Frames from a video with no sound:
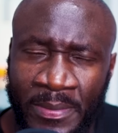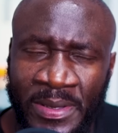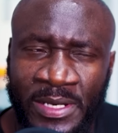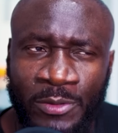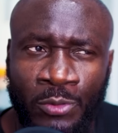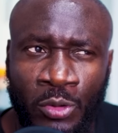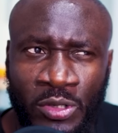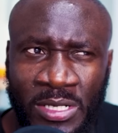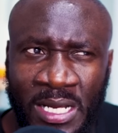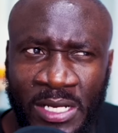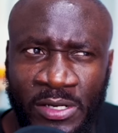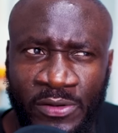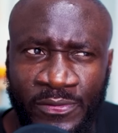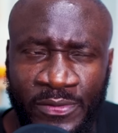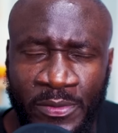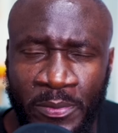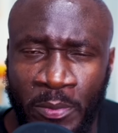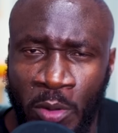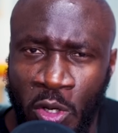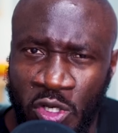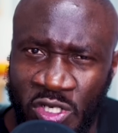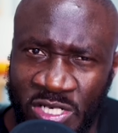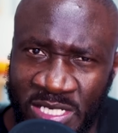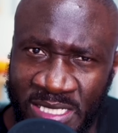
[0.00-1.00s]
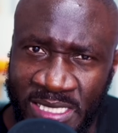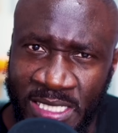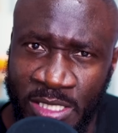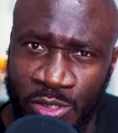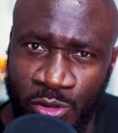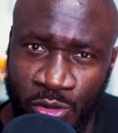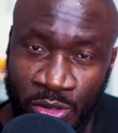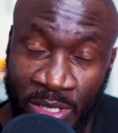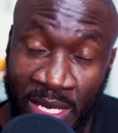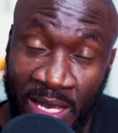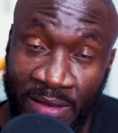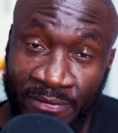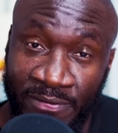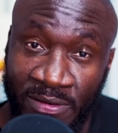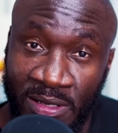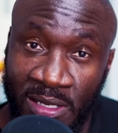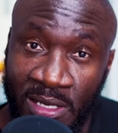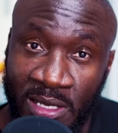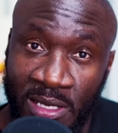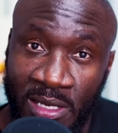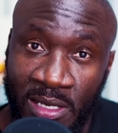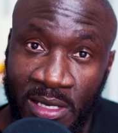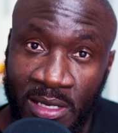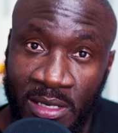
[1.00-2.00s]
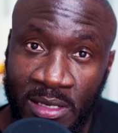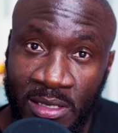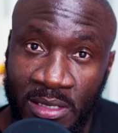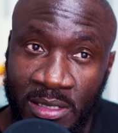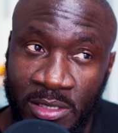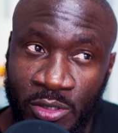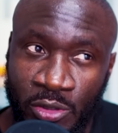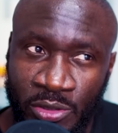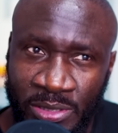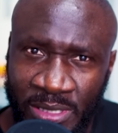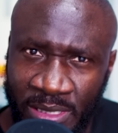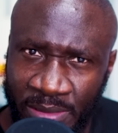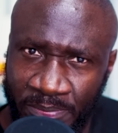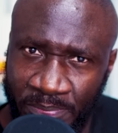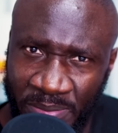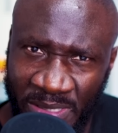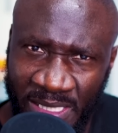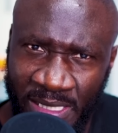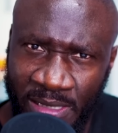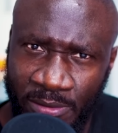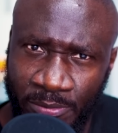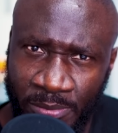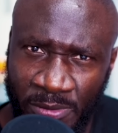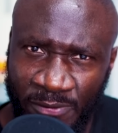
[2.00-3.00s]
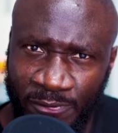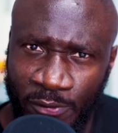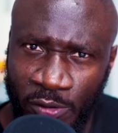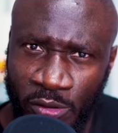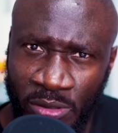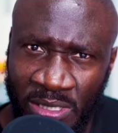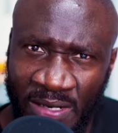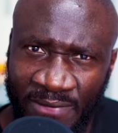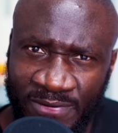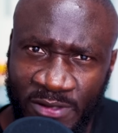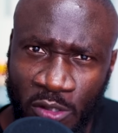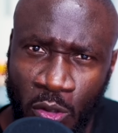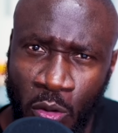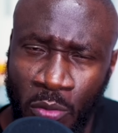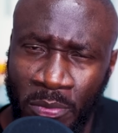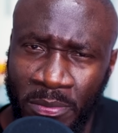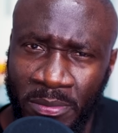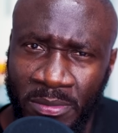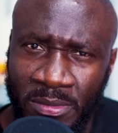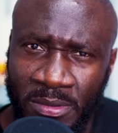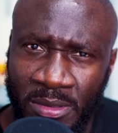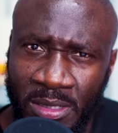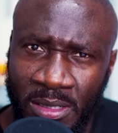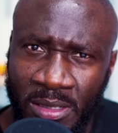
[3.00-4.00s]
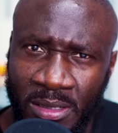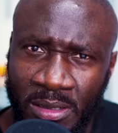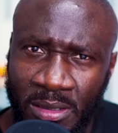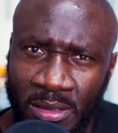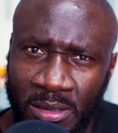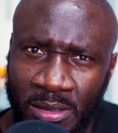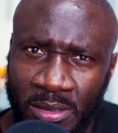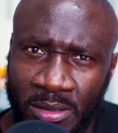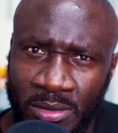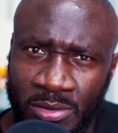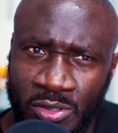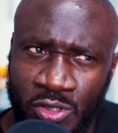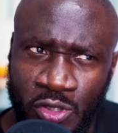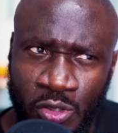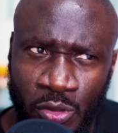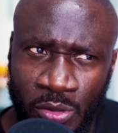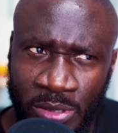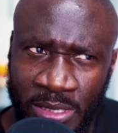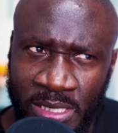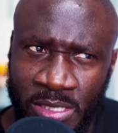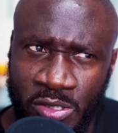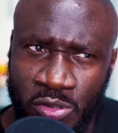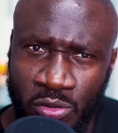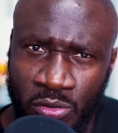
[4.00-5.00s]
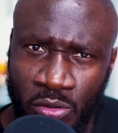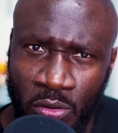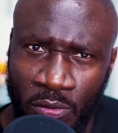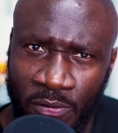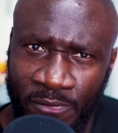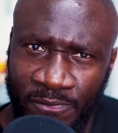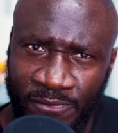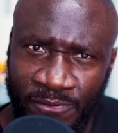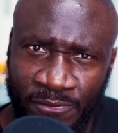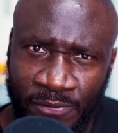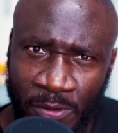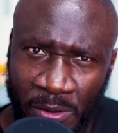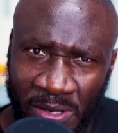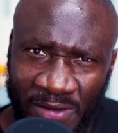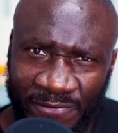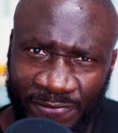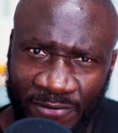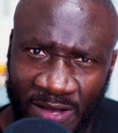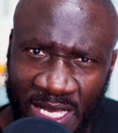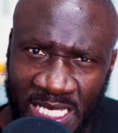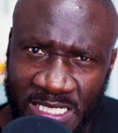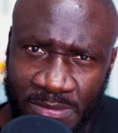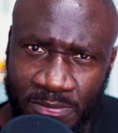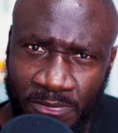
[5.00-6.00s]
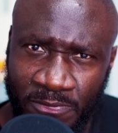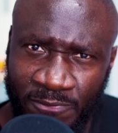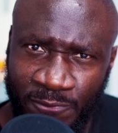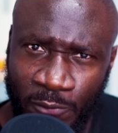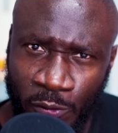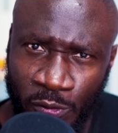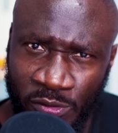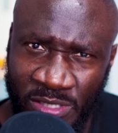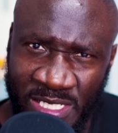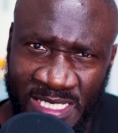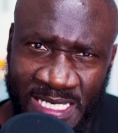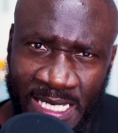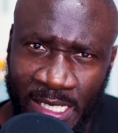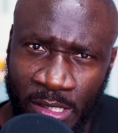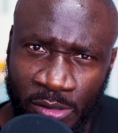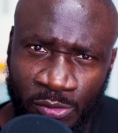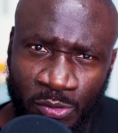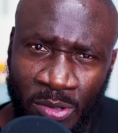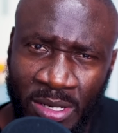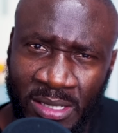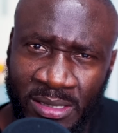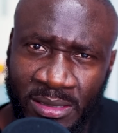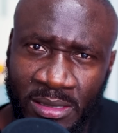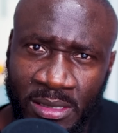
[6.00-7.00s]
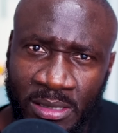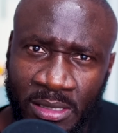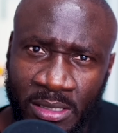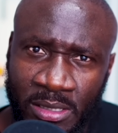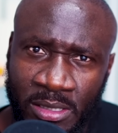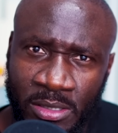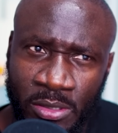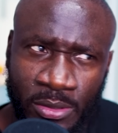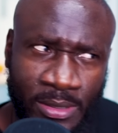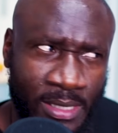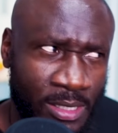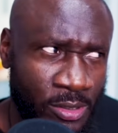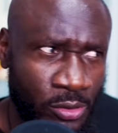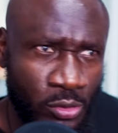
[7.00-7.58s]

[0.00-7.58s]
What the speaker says: mean, what kind of emergency do you have? You didn't pee before you left home? Do you need to go very fast for the second one? You can